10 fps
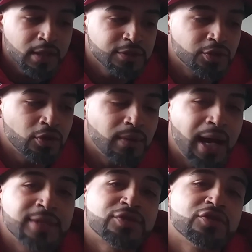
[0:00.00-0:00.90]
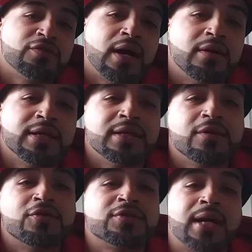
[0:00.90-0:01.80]
So I turn around and he
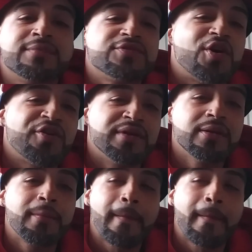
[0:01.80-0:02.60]
goes, I'm sorry.